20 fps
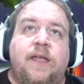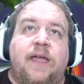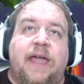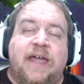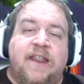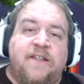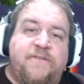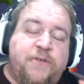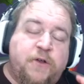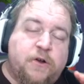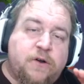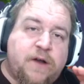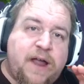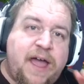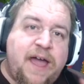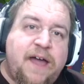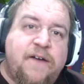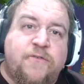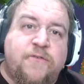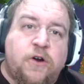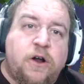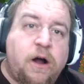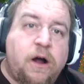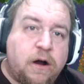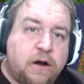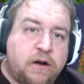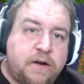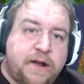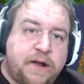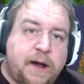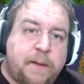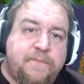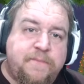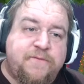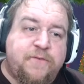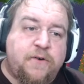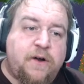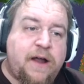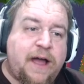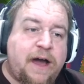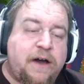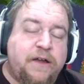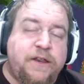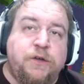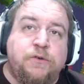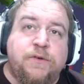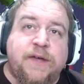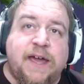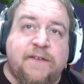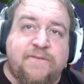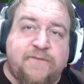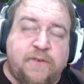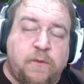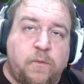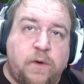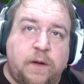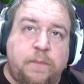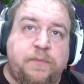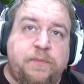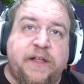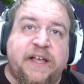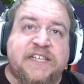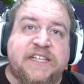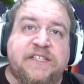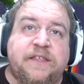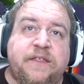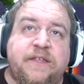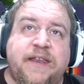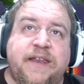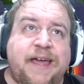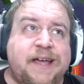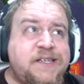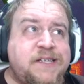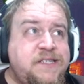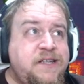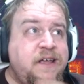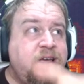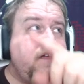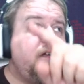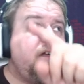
And if you're ever hard up for how do you get from one place to the next,